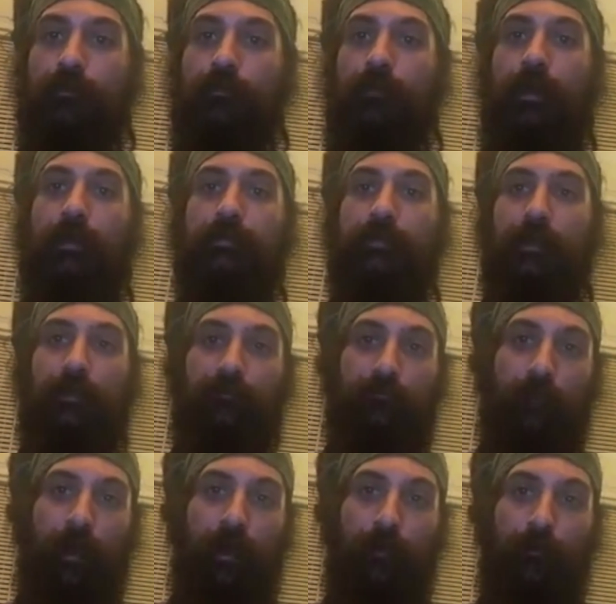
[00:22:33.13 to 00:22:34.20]
So that's kind of
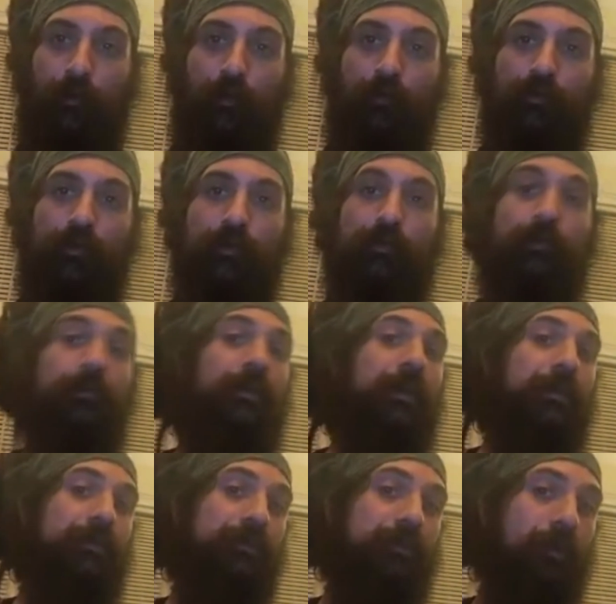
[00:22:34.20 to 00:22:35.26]
my approach, is to
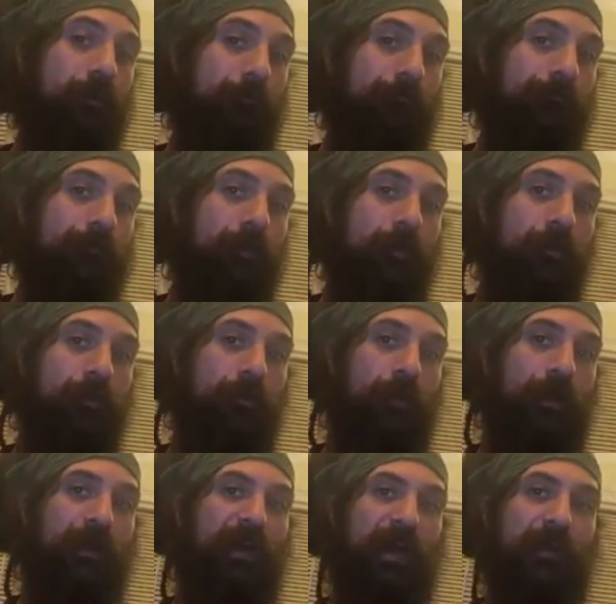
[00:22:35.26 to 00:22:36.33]
take some,
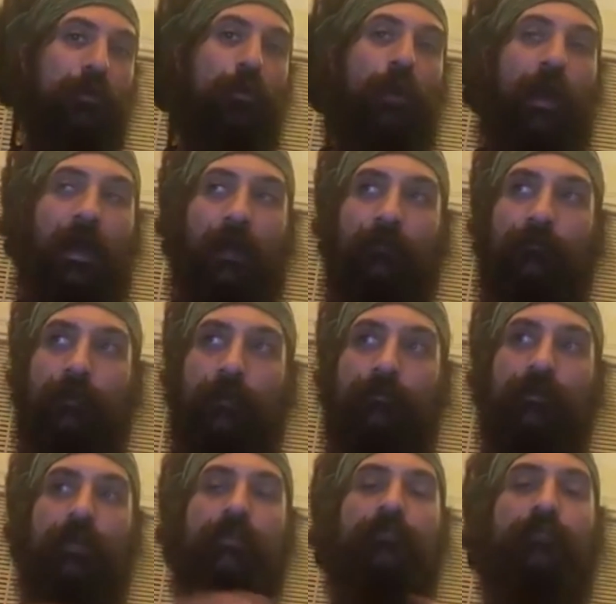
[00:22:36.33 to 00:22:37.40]
right? I don't have the
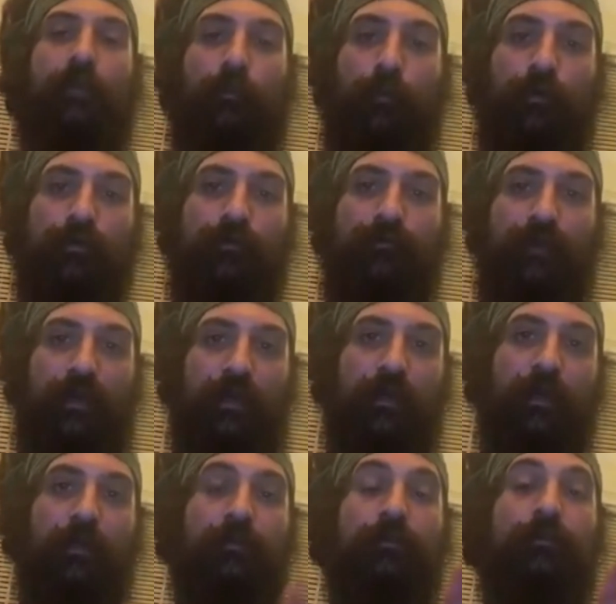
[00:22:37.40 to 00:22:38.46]
obsessive compulsive need
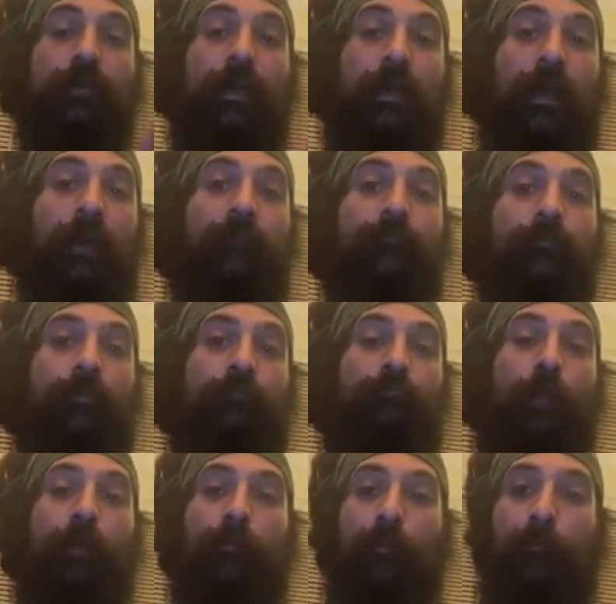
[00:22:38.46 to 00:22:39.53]
to take every
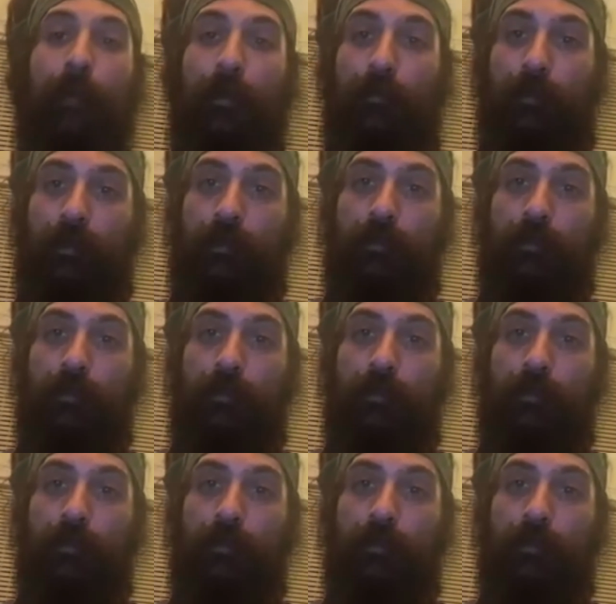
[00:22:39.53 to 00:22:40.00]
ripe berry.